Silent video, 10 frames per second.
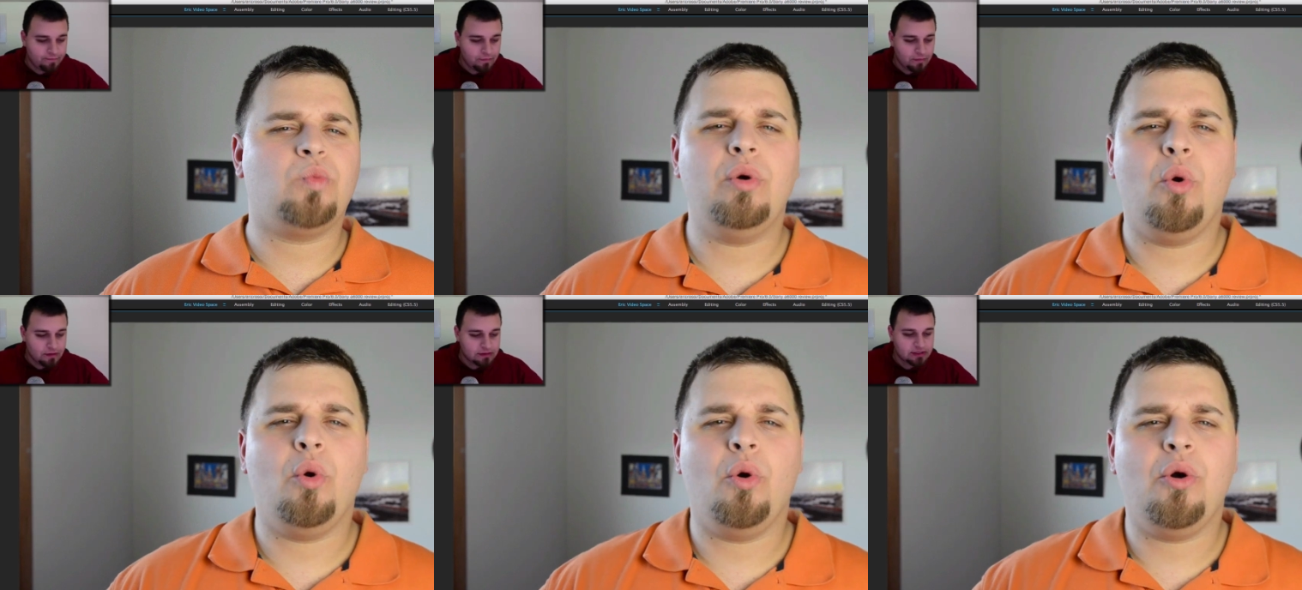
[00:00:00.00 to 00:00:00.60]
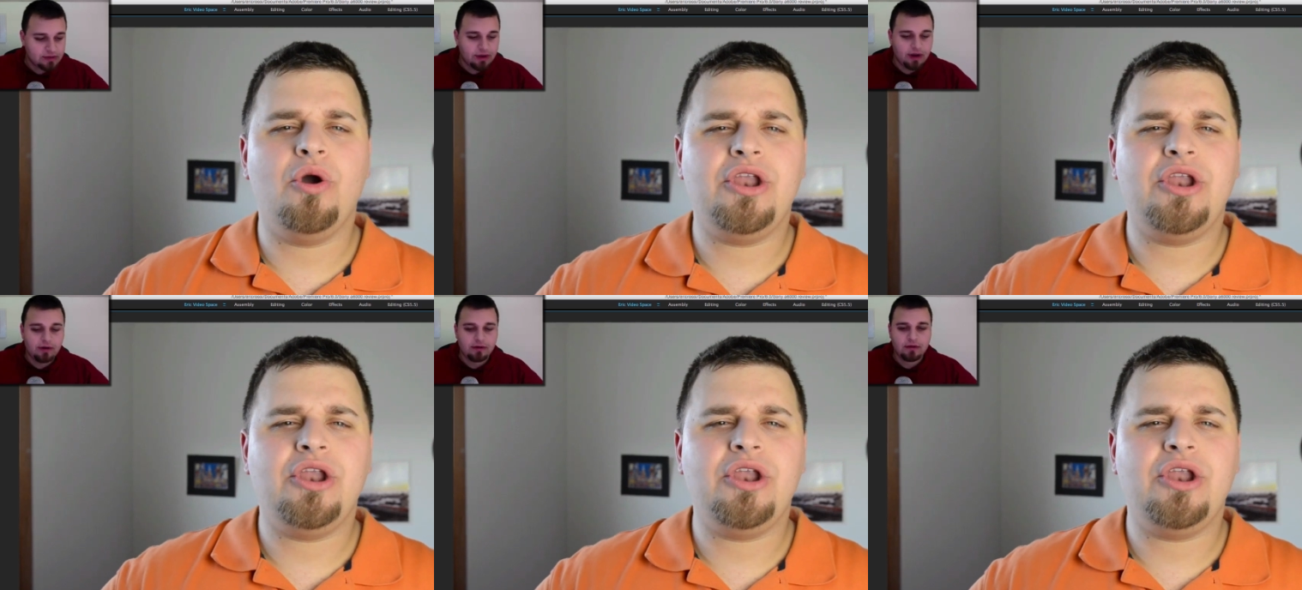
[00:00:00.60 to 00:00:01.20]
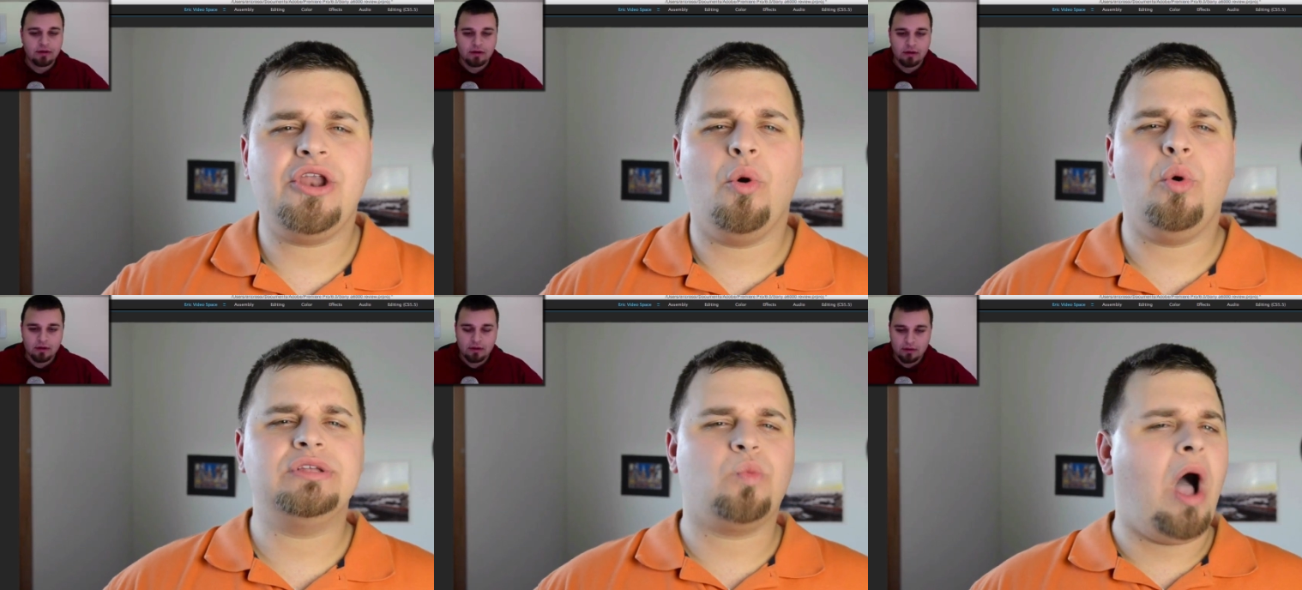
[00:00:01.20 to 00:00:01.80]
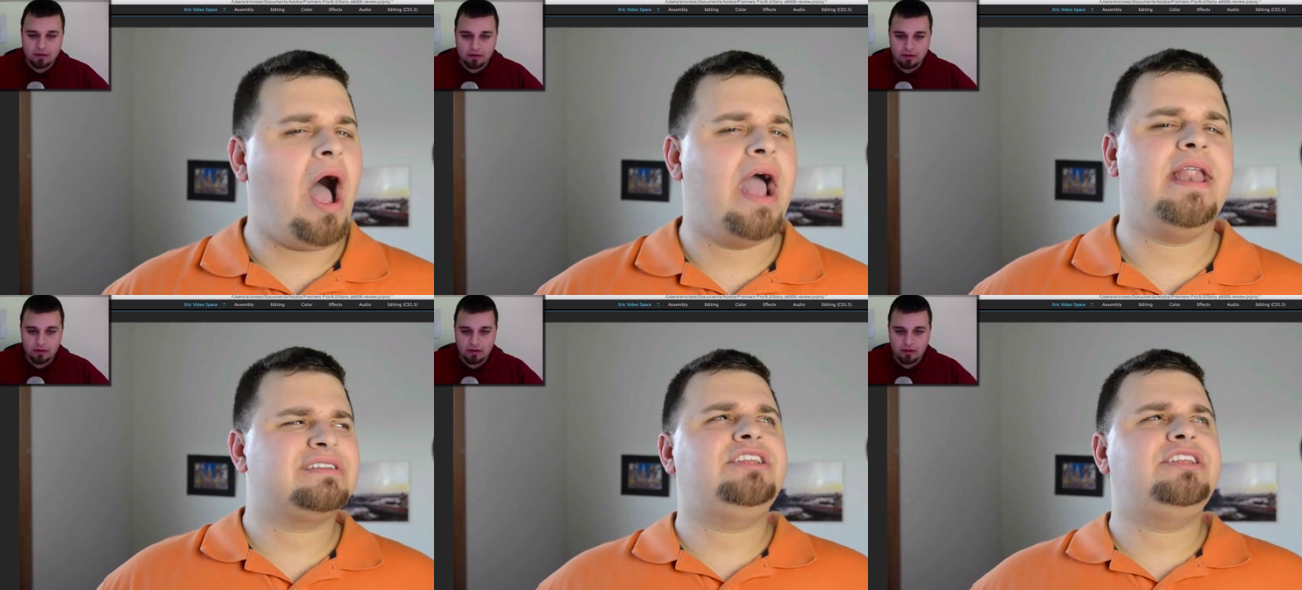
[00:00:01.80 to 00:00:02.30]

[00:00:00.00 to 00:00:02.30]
Speaker 1: Let's go here. I know it was wide.